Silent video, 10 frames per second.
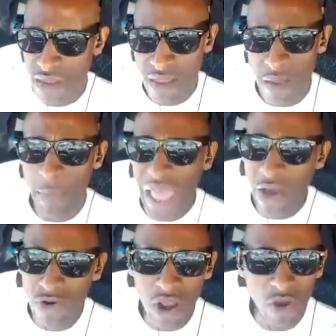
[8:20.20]
the
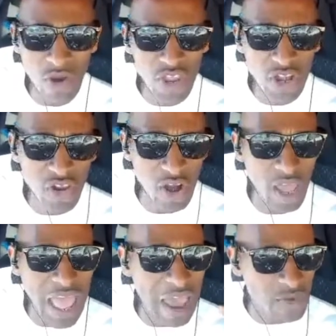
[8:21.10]
pound note or your
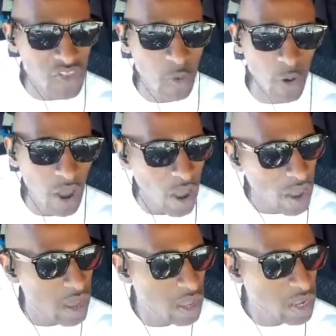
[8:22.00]
dollar out to
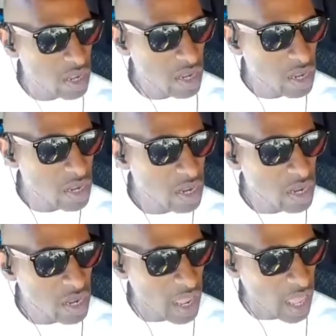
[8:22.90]
work.
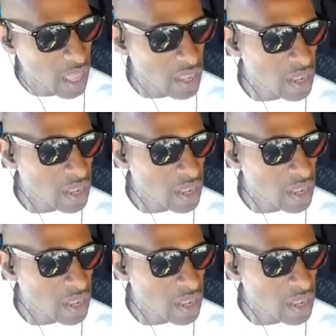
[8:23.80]
Yeah?